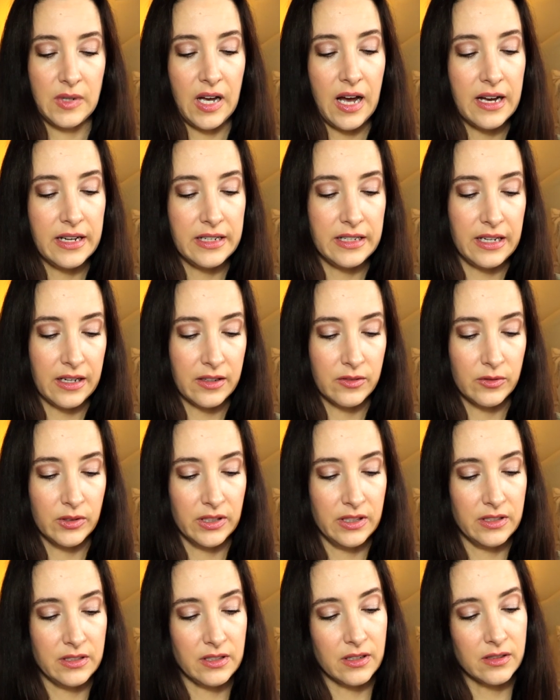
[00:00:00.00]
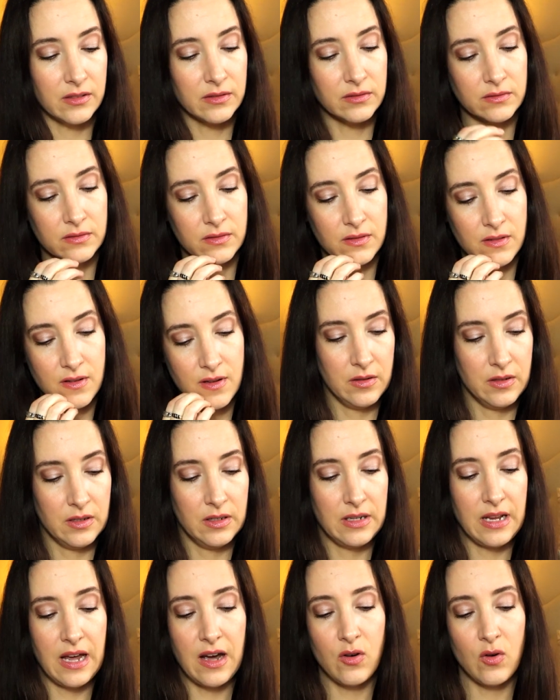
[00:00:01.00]
I can't really tell.
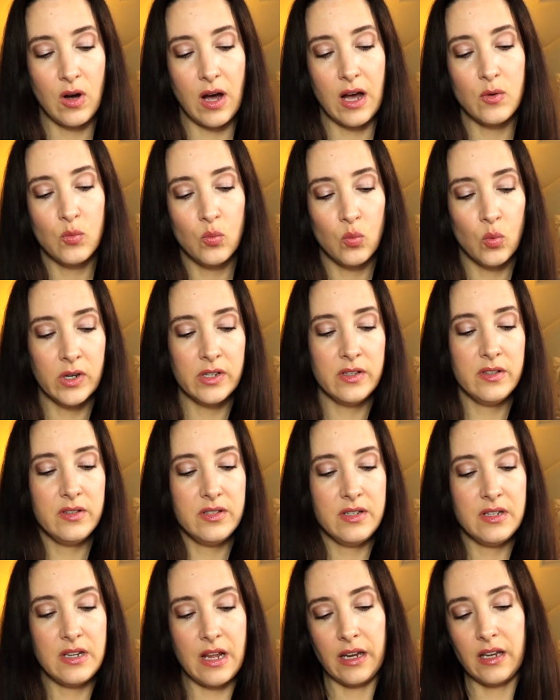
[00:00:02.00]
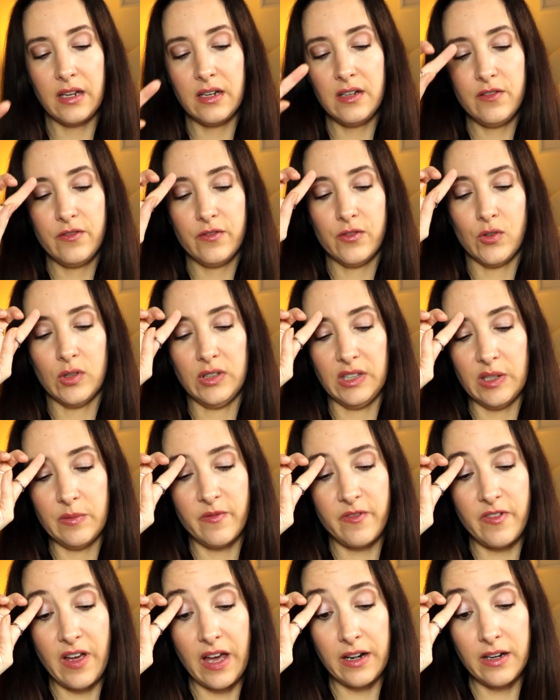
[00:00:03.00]
Now, I was negative for
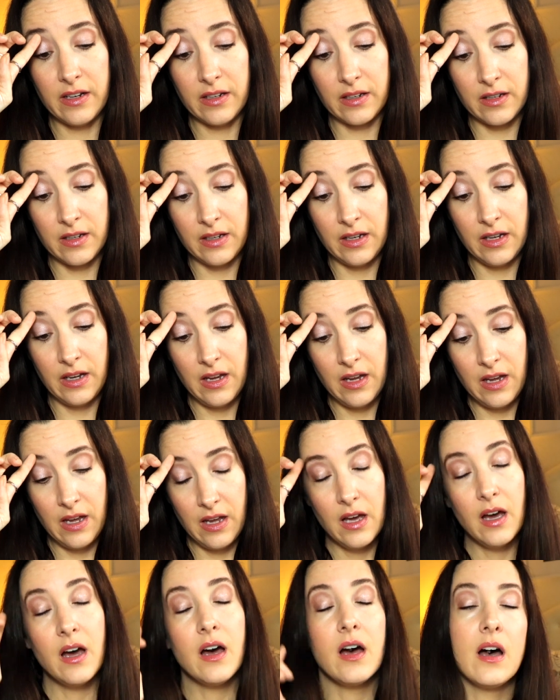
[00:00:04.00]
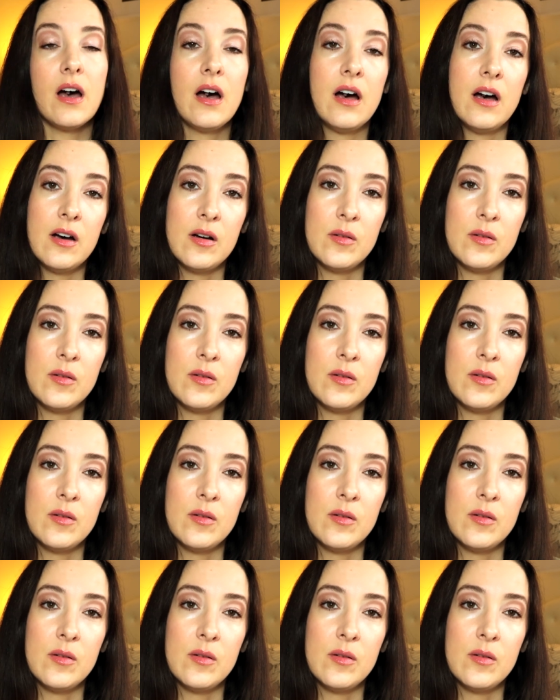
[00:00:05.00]
lymphatic /